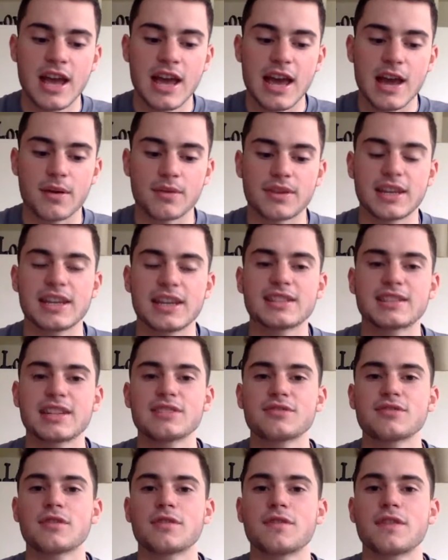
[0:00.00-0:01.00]
And with the
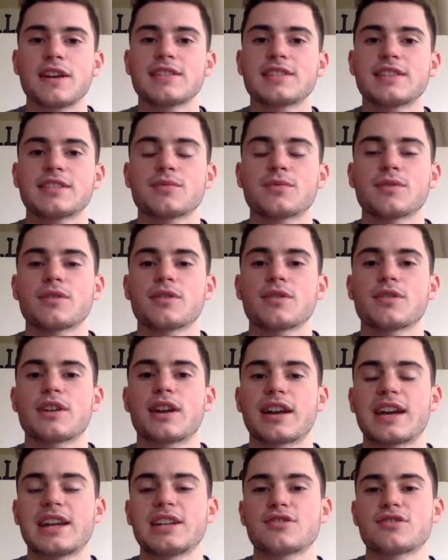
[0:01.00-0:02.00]
eccentric phase, that's where
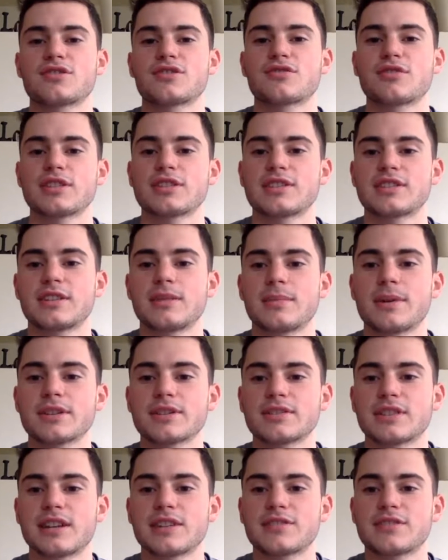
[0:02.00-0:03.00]
again you're stretching the
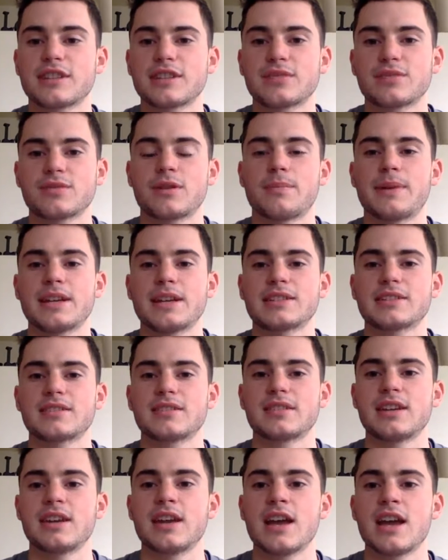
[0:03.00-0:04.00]
muscle out. So that's where you're
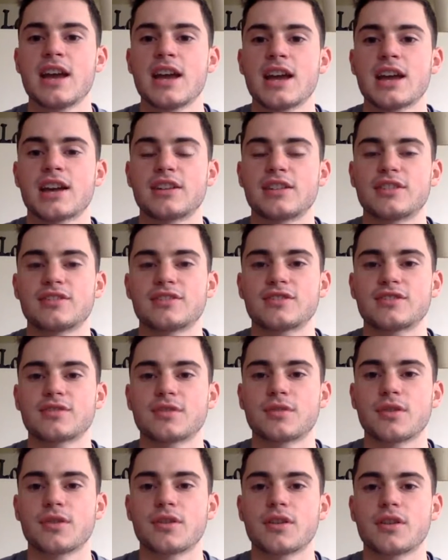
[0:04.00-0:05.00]
basically going to
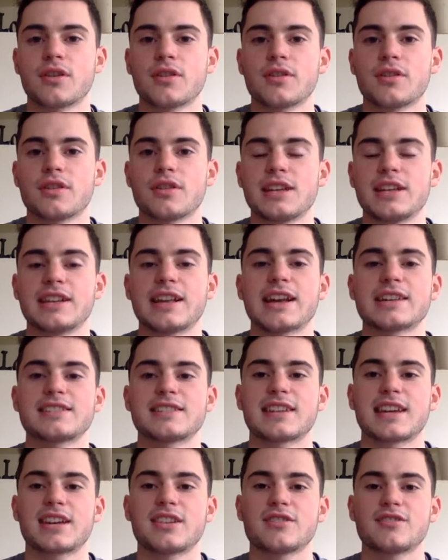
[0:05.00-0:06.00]
store
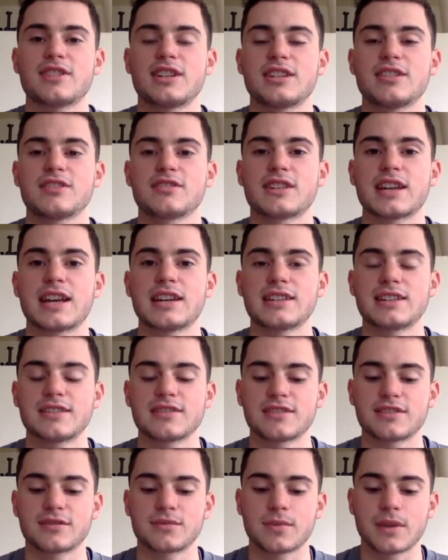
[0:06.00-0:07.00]
elastic energy in your
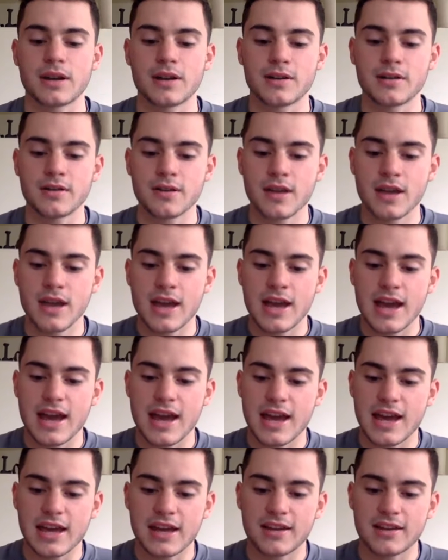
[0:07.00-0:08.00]
tendons as well.
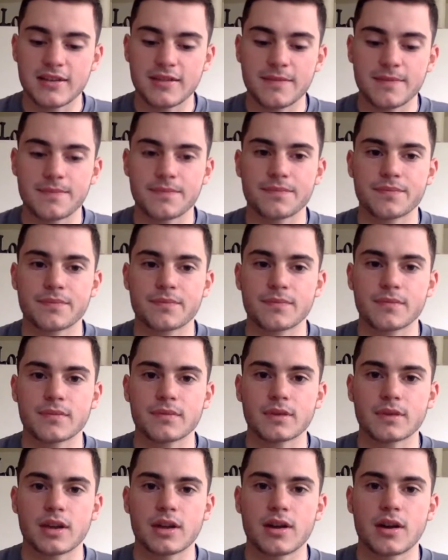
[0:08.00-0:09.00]
And
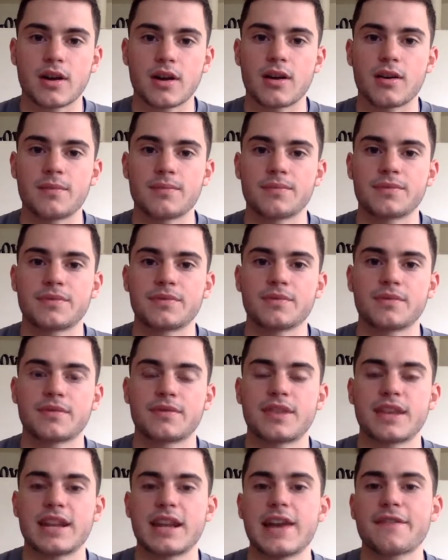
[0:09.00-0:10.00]
then
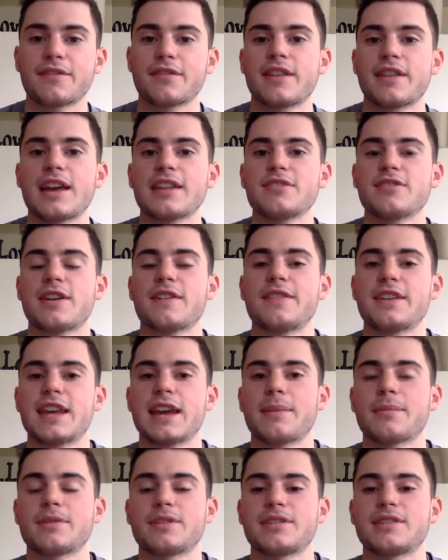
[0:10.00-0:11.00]
after that, you have the
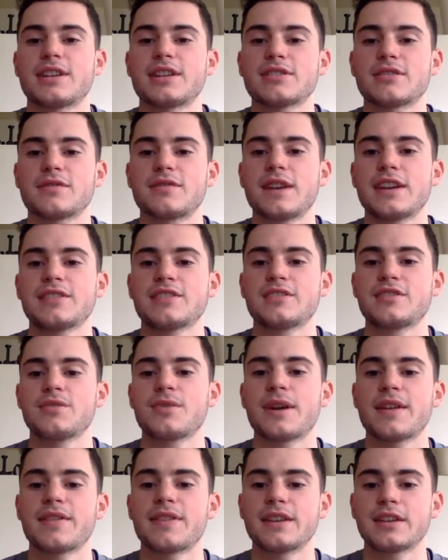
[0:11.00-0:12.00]
amortization phase, and you
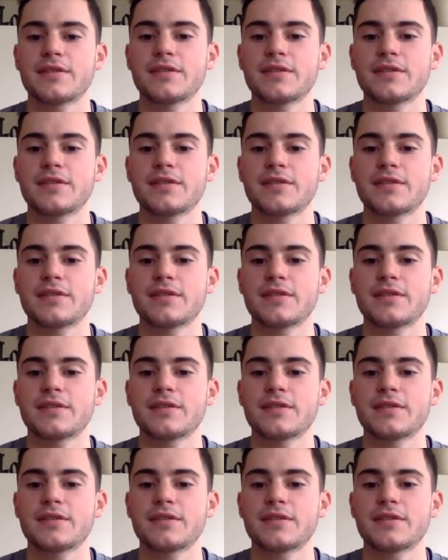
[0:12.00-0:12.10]
want this